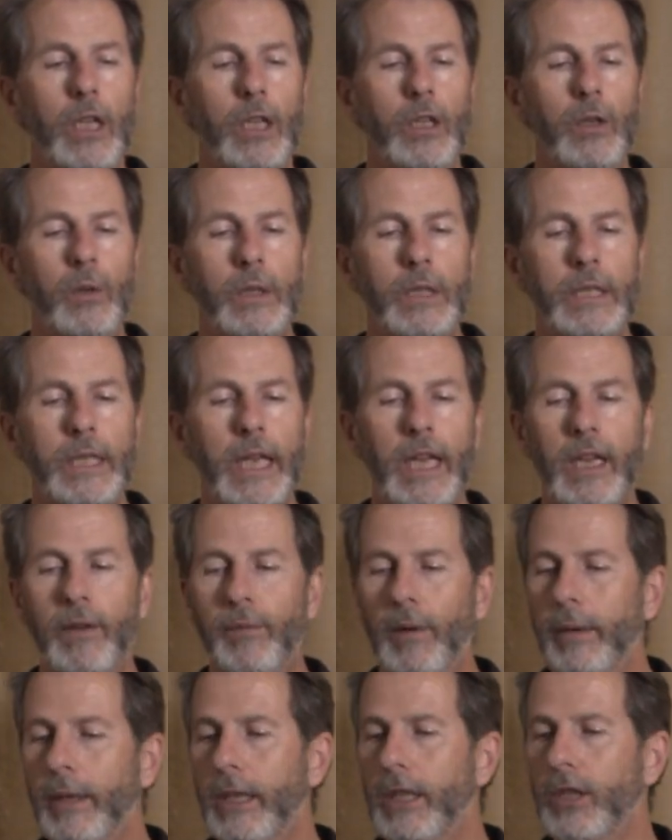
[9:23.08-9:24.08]
You can take, if
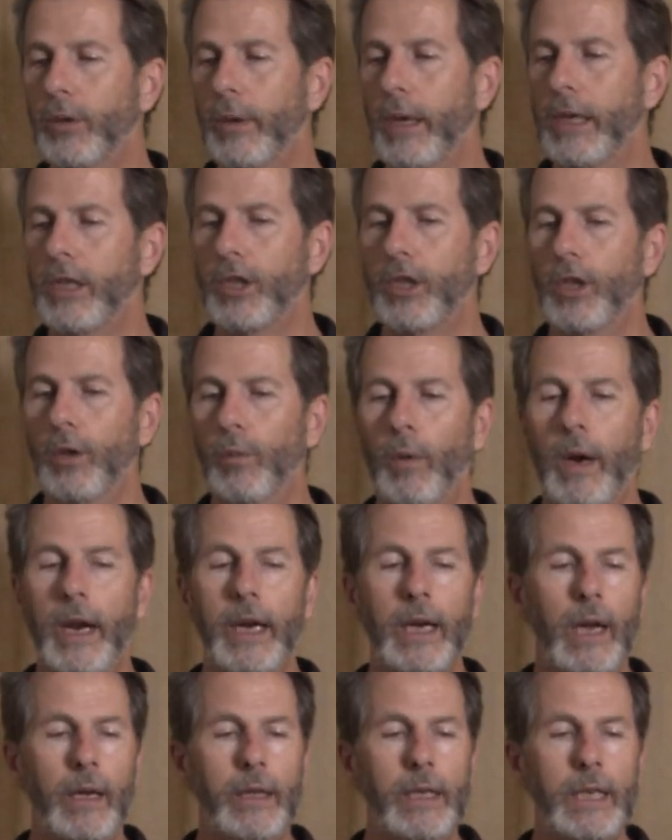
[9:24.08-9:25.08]
I'm going to stretch to the
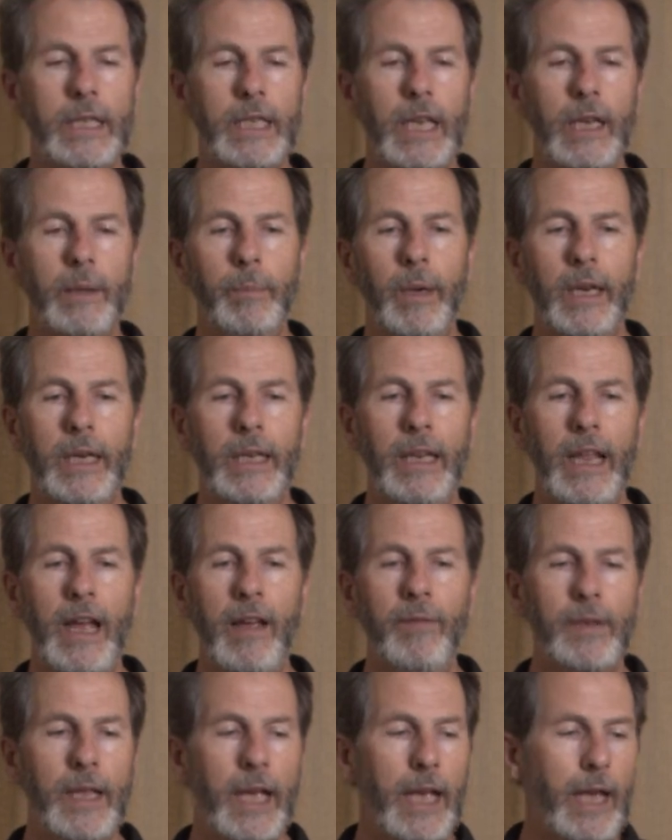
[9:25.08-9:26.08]
right, I'm going to take my
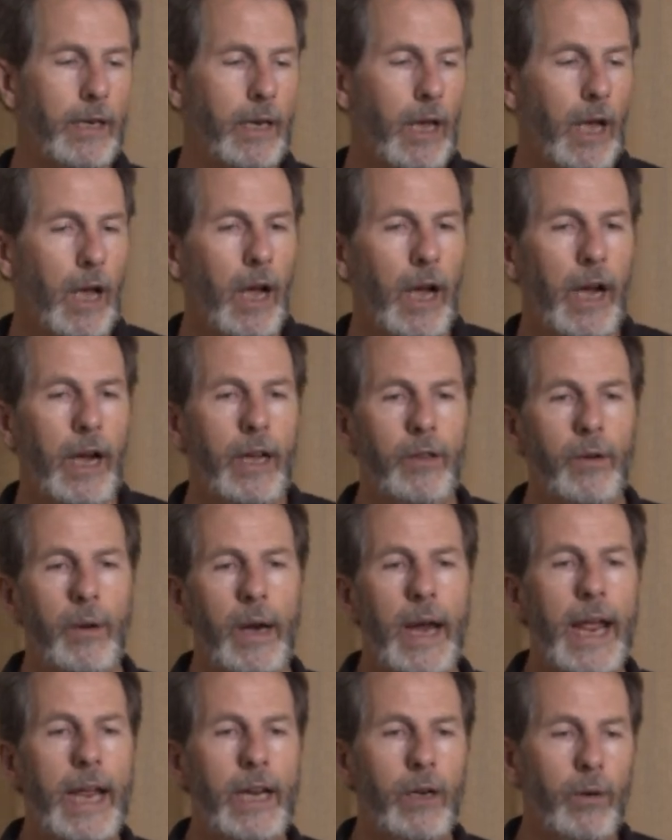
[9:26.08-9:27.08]
left hand,
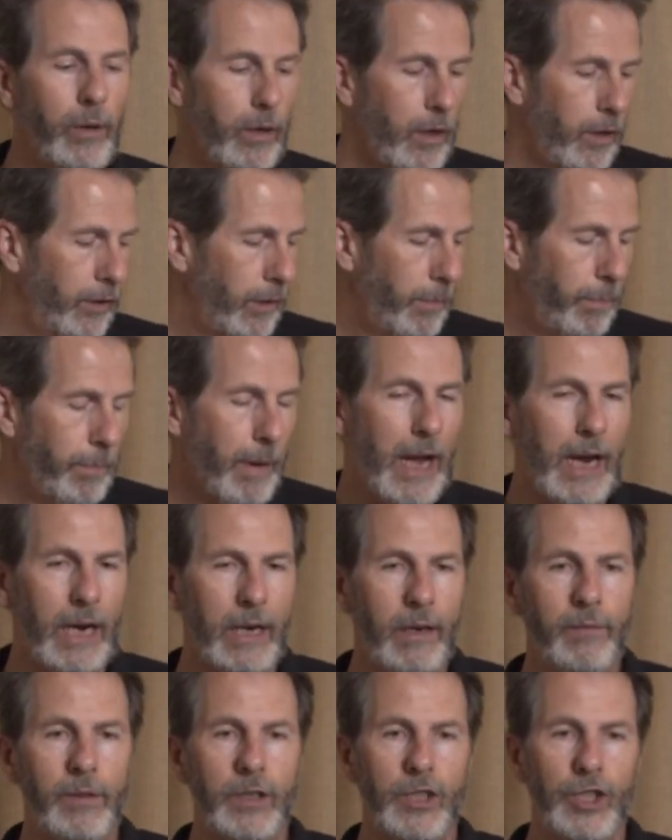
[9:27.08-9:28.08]
either anchored on the back
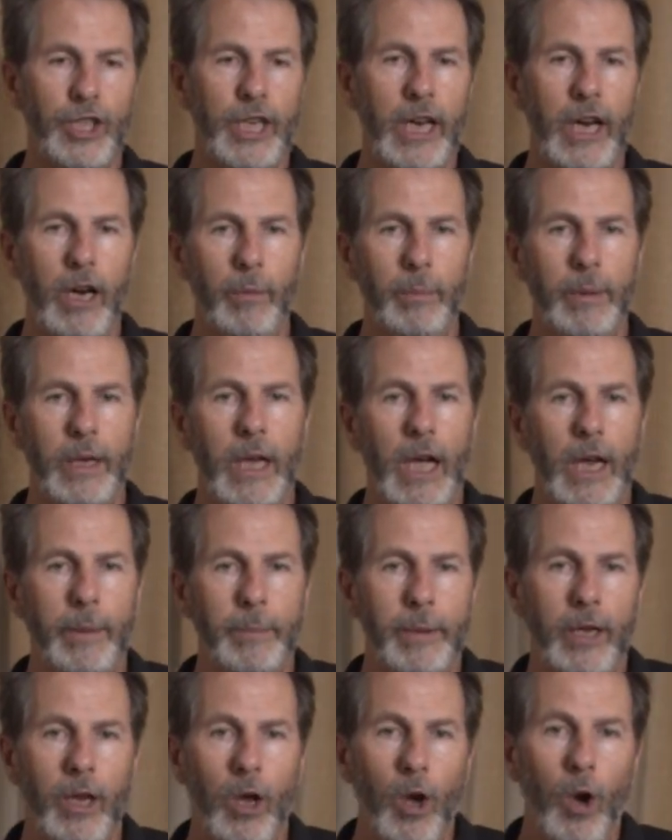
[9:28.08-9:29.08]
of a chair behind
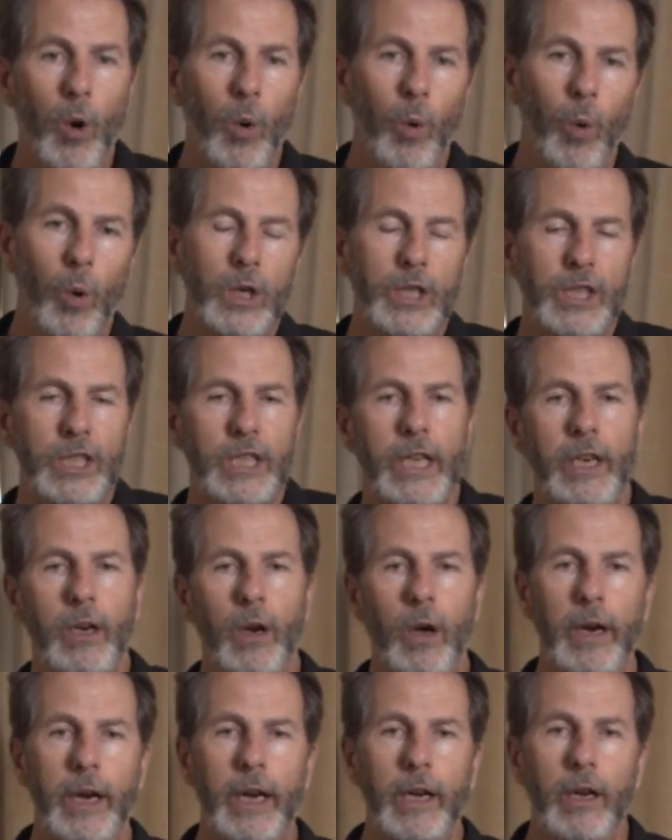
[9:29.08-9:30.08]
me, or sit
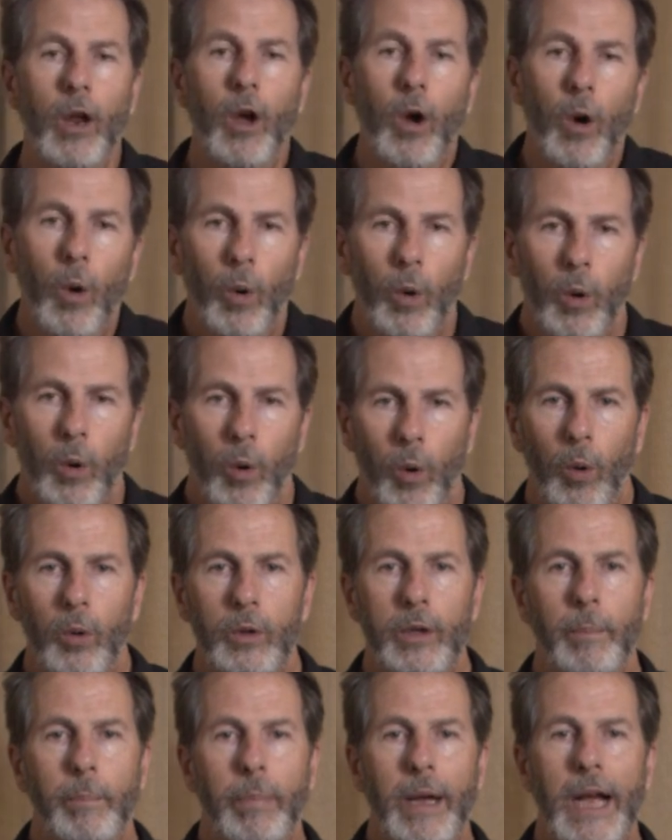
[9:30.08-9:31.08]
on it, or
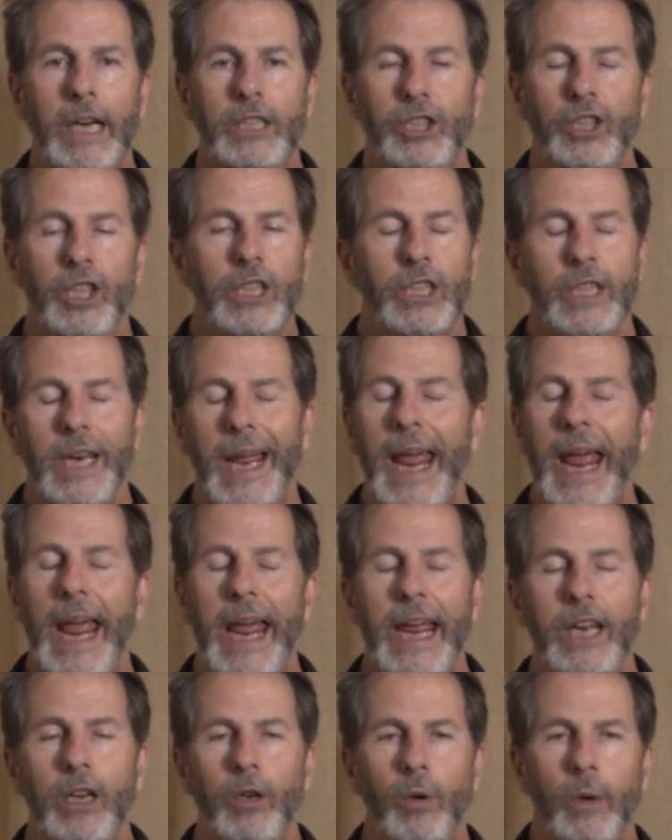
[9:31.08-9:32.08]
hold it back just to
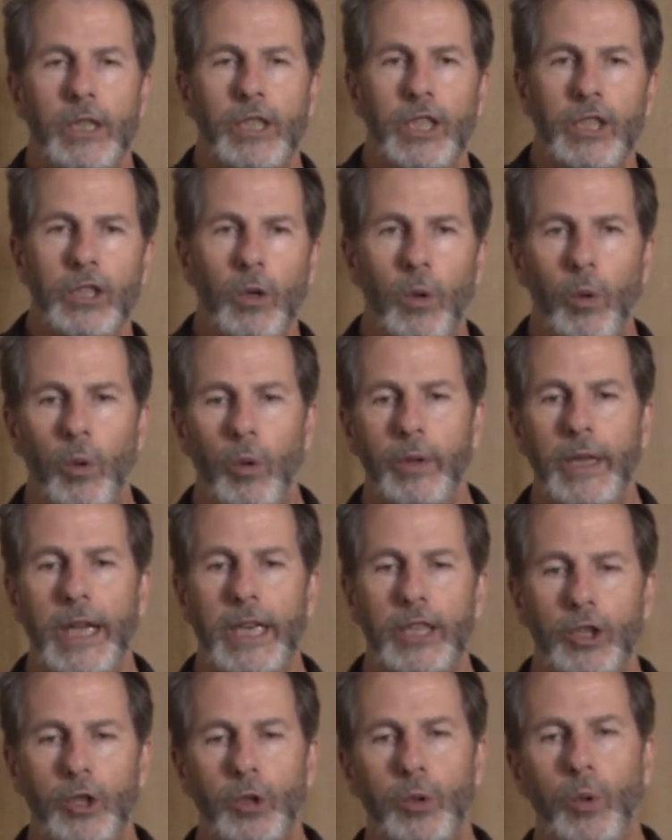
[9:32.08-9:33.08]
anchor it, just to hold
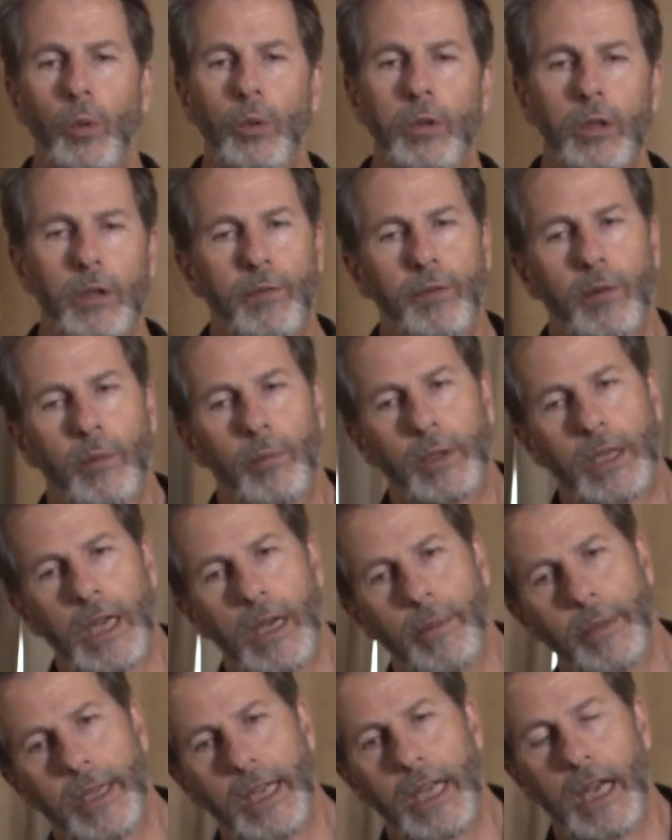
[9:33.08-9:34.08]
that shoulder from
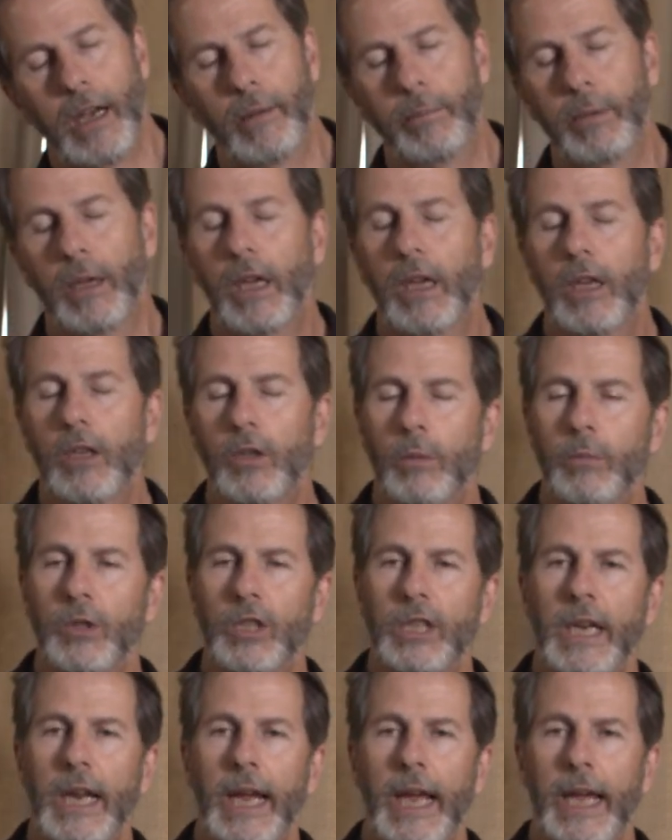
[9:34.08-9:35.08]
coming up. So I'm
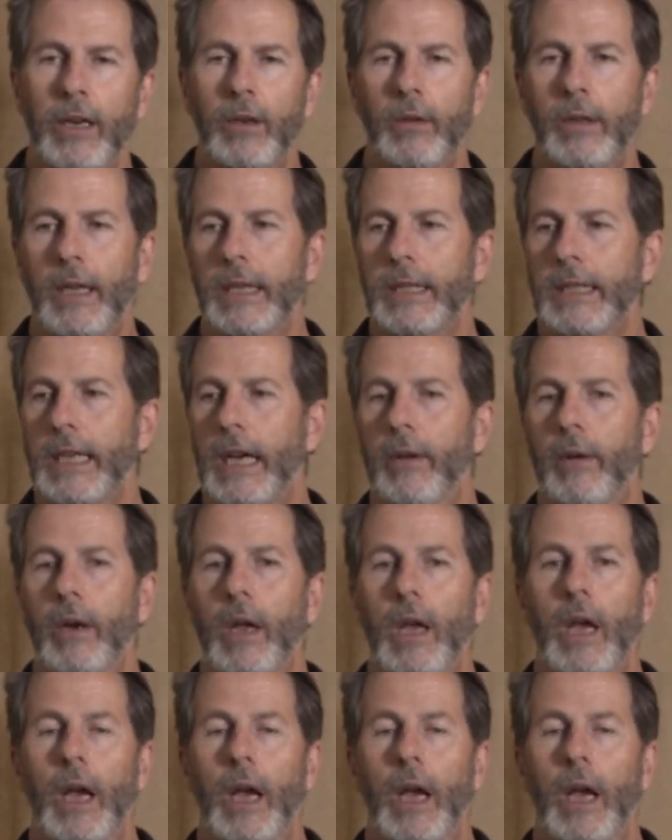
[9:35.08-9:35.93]
just going to anchor that down.